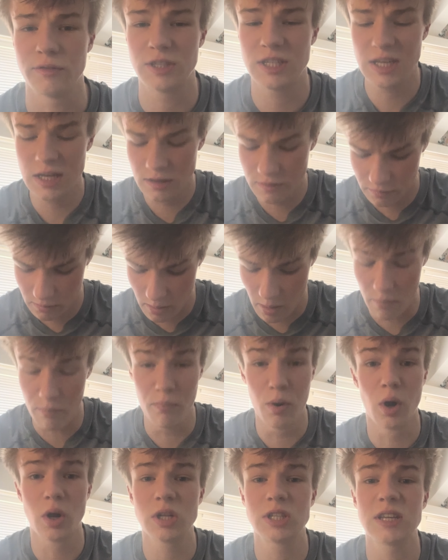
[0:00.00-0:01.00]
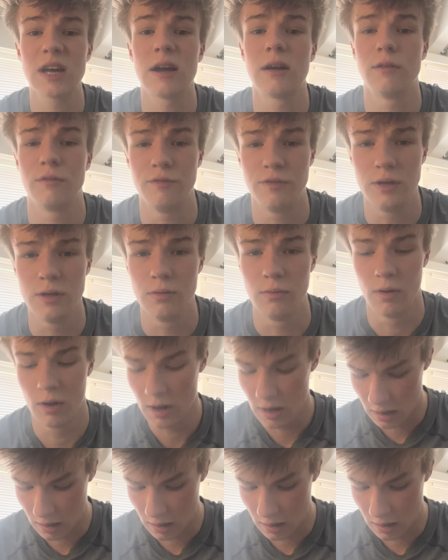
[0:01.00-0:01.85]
see it from a bird's eye view.